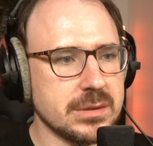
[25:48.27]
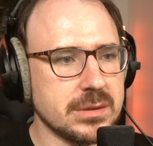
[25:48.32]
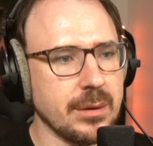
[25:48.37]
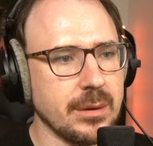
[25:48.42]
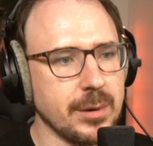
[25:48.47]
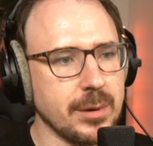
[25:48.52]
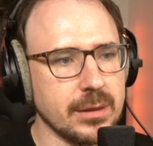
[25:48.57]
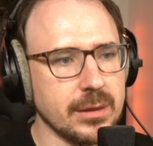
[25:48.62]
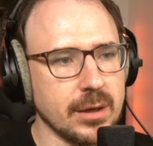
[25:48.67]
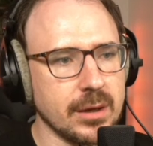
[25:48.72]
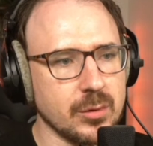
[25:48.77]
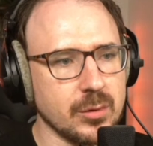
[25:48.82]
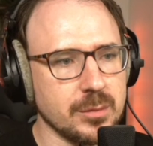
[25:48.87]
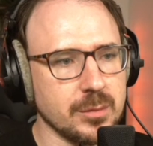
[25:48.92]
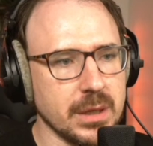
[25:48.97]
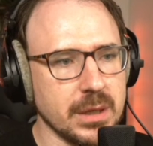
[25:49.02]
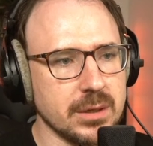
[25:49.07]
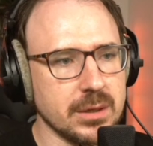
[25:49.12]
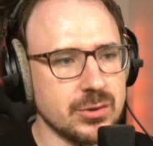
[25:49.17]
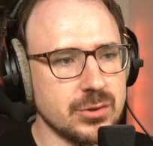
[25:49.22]
I mean, that would
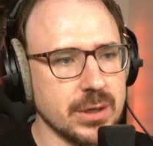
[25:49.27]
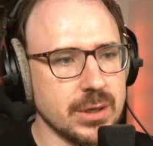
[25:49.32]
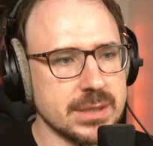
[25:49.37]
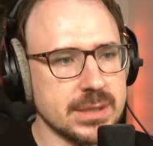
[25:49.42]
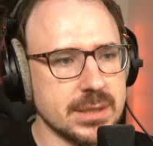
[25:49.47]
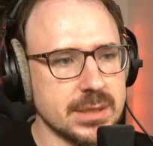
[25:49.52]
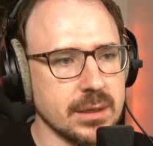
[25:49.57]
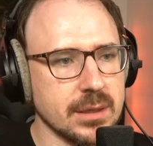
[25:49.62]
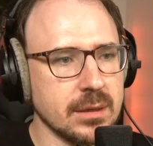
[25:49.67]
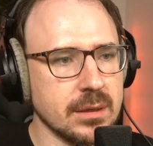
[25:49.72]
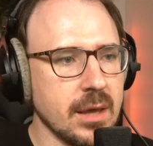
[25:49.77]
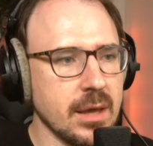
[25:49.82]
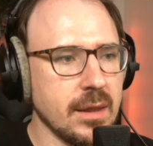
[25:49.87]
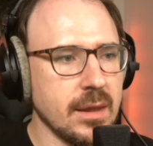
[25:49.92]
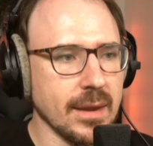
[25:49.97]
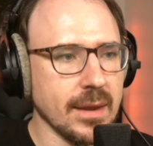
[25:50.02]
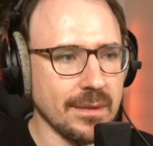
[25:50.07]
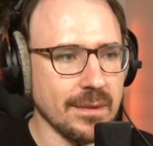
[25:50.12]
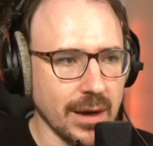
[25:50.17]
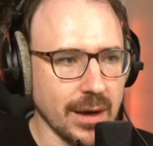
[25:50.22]
be interesting,
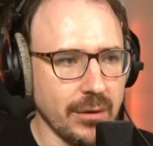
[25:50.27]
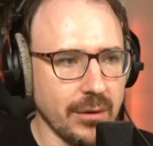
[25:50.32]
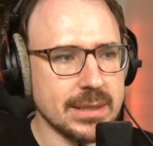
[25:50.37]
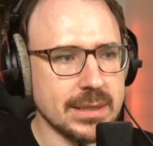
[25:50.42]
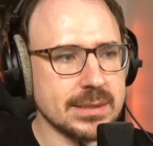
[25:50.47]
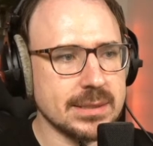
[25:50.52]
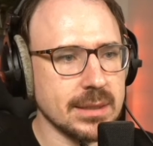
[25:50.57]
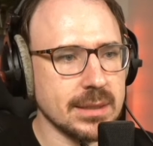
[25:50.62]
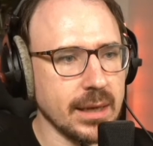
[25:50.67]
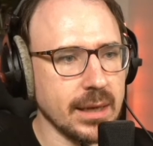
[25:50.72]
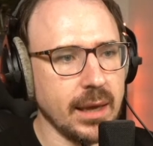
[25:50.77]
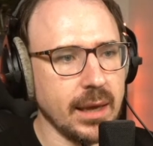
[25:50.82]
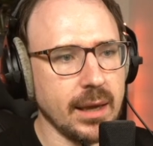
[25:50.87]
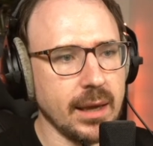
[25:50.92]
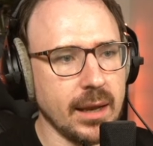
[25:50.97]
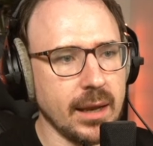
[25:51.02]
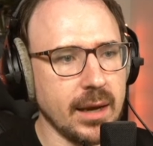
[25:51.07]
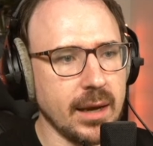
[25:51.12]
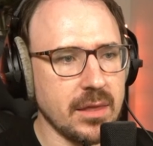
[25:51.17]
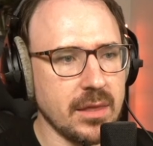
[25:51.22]
that there is
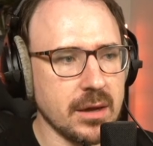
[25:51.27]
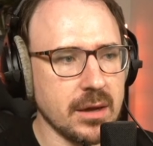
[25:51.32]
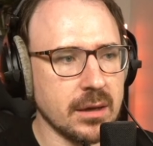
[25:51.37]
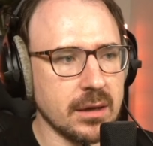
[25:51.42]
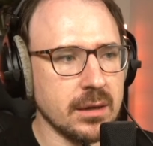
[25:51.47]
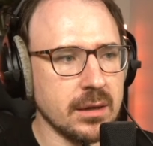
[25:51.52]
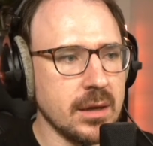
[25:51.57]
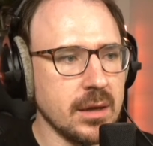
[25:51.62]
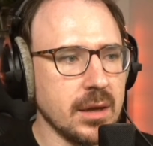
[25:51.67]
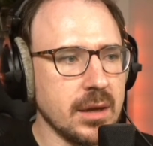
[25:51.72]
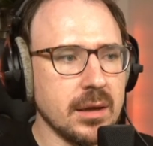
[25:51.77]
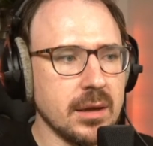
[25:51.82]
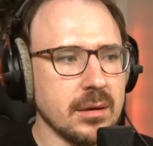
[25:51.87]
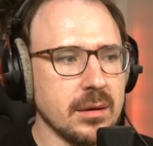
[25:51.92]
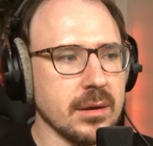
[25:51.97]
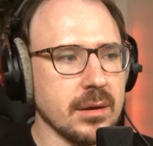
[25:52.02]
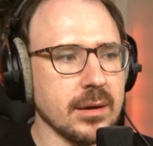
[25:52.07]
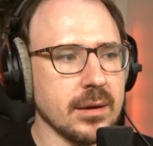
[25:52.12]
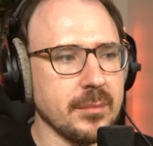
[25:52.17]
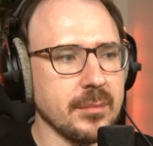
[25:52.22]
another
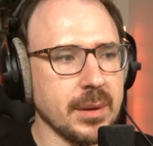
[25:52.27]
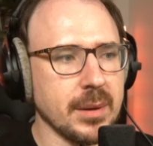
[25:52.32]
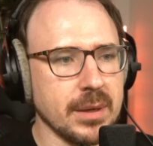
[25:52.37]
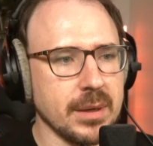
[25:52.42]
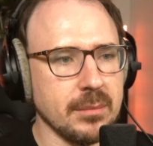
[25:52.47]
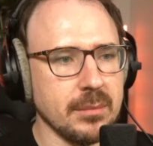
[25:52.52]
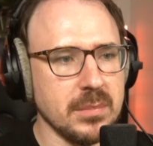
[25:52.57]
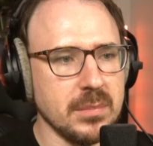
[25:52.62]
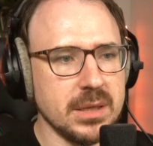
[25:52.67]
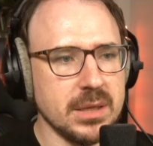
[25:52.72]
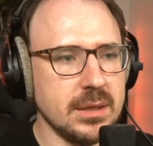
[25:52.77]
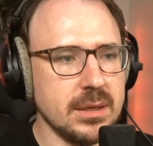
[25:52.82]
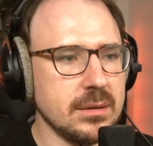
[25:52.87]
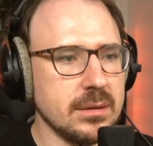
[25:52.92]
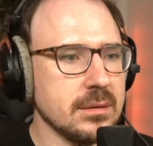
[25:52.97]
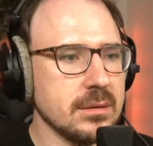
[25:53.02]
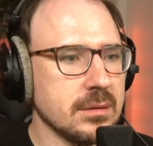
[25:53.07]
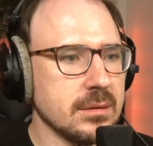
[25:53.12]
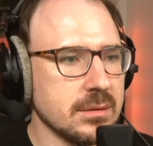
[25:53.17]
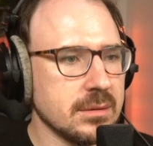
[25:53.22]
maybe mini
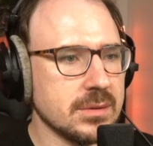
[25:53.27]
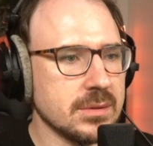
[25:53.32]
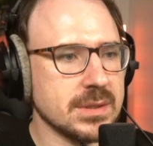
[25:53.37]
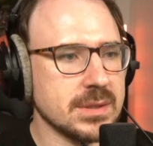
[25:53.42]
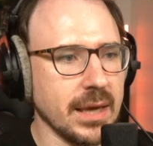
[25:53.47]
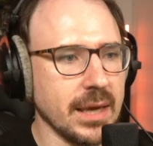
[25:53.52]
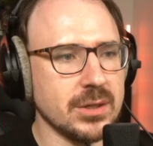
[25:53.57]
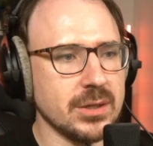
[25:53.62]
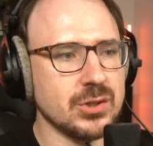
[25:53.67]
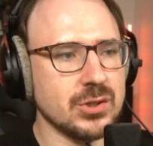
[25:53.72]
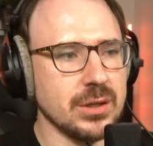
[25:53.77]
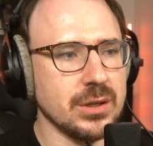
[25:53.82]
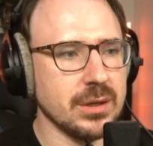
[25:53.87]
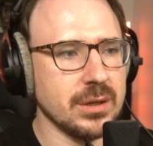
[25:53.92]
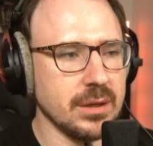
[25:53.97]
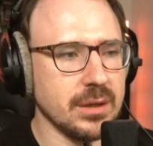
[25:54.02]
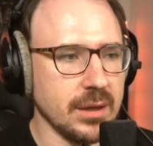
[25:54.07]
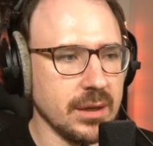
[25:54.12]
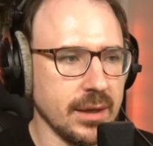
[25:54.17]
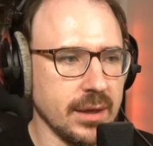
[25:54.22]
station,
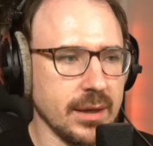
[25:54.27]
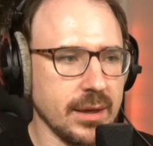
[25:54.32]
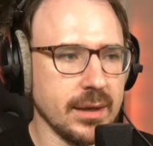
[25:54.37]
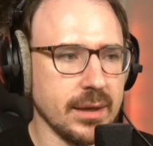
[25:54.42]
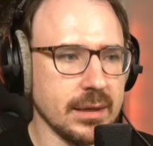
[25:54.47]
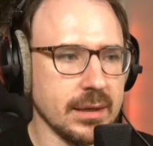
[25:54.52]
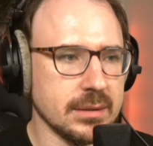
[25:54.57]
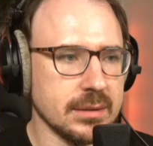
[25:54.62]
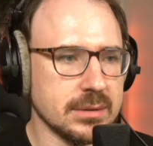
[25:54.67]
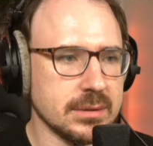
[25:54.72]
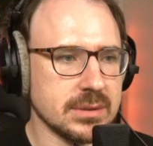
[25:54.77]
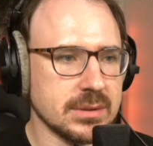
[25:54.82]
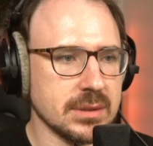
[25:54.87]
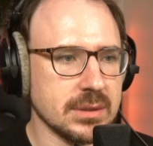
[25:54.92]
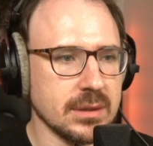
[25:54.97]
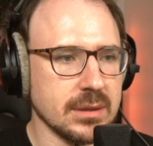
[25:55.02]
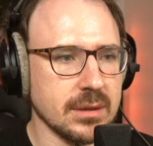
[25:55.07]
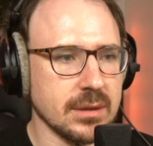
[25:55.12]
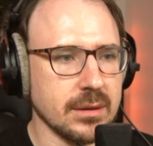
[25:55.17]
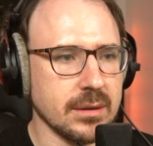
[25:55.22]
and
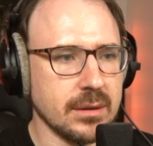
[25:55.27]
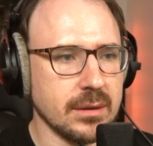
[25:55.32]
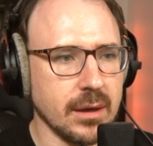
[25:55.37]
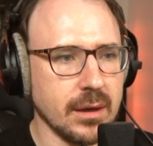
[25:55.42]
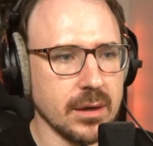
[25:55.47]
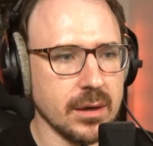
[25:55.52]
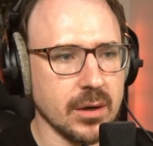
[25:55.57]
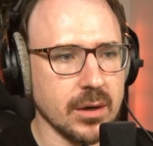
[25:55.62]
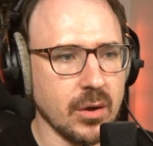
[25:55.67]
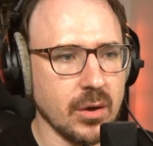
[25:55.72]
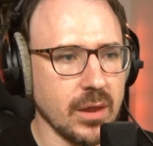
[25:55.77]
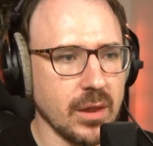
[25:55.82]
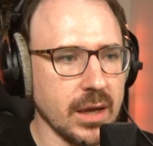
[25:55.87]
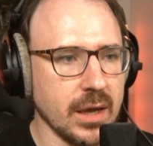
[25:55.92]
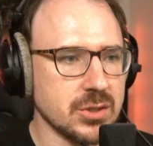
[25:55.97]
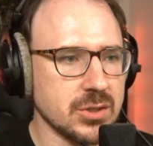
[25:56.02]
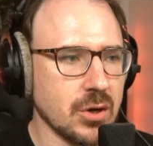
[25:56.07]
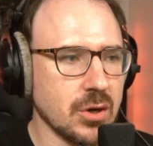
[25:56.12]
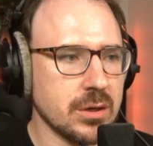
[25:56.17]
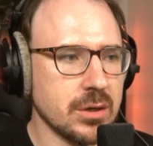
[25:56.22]
I don't know, they
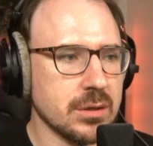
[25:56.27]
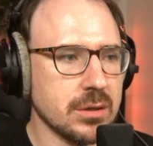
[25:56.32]
dock